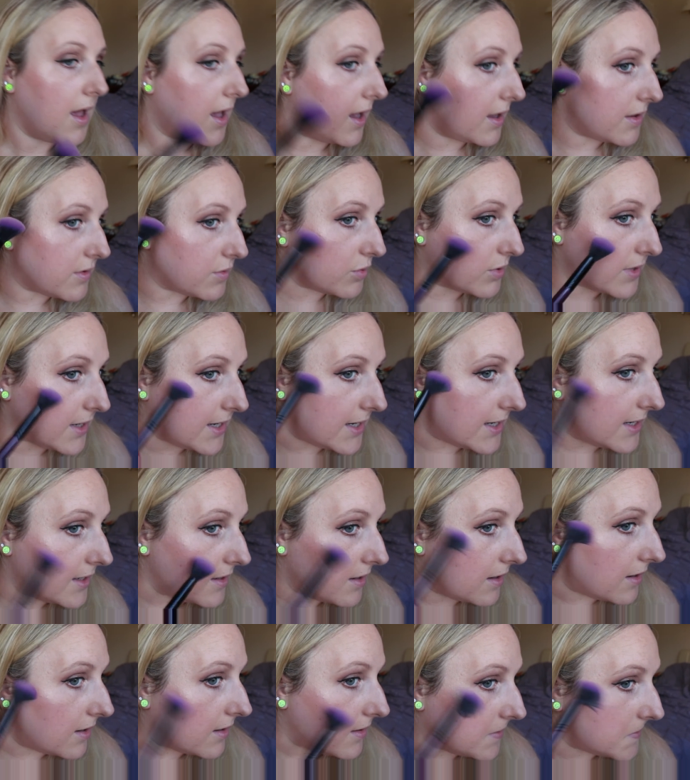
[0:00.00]
It's really
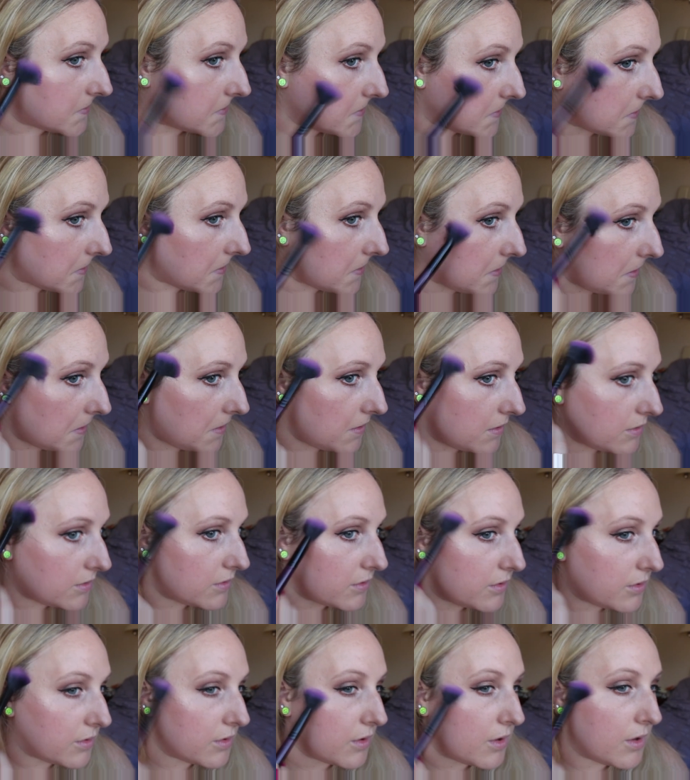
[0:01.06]
nice.
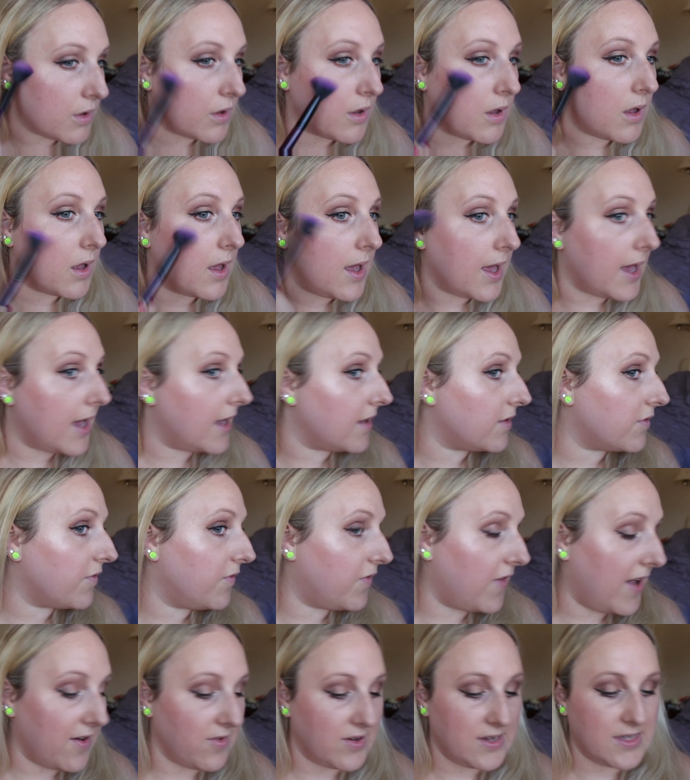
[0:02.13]
It's
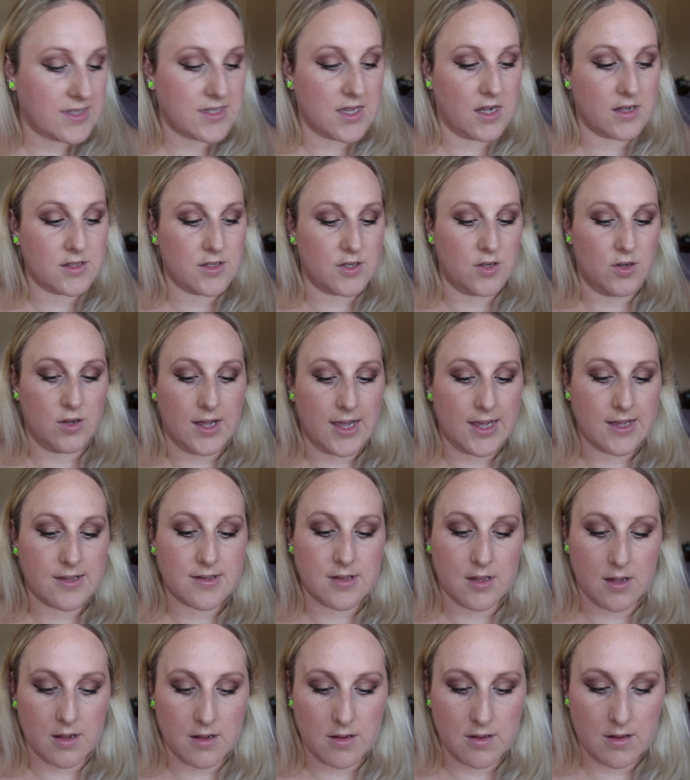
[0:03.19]
very subtle. It's
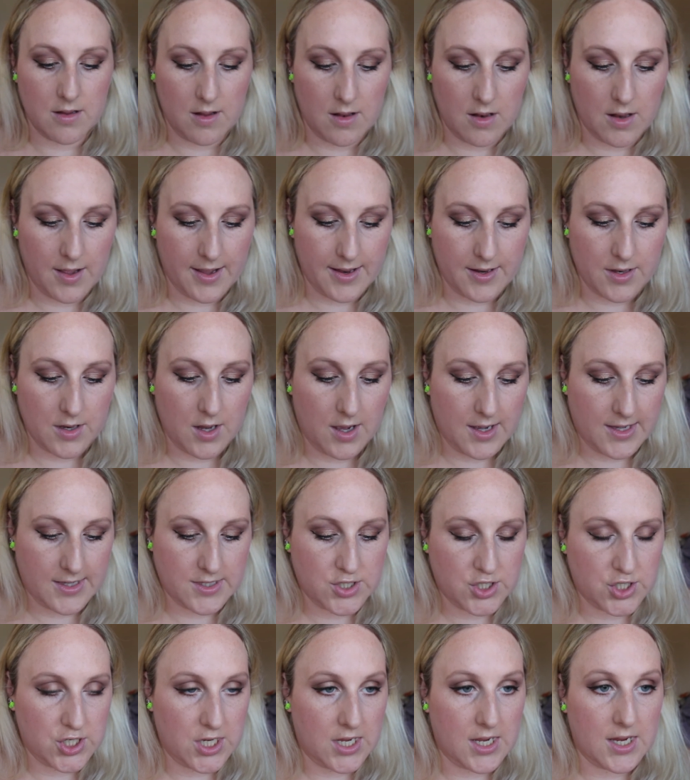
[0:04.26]
like a
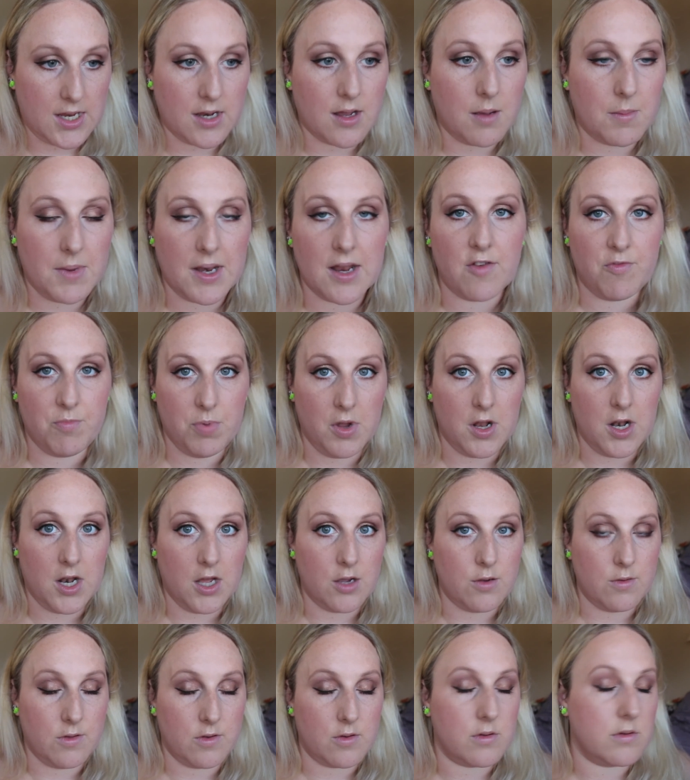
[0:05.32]
nice sheen. I mean, I've put
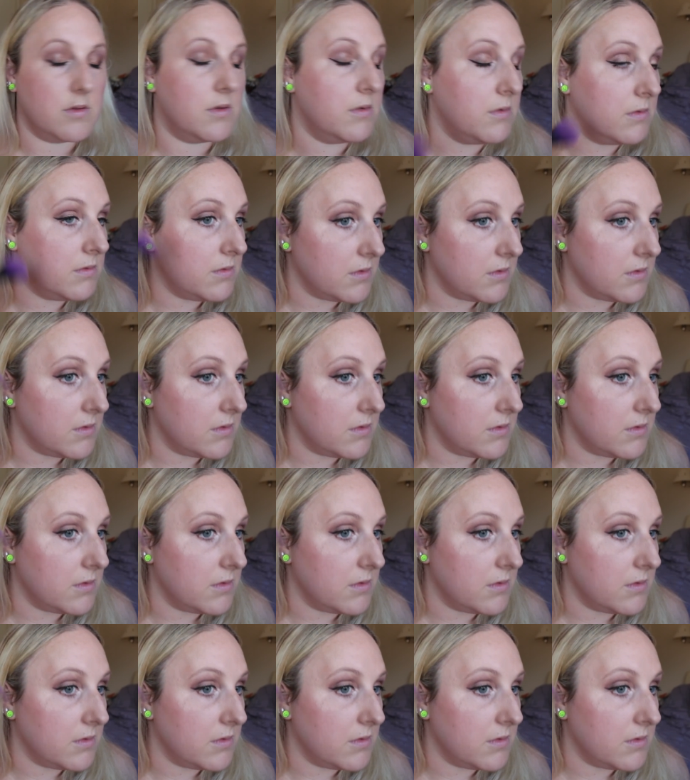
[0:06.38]
loads on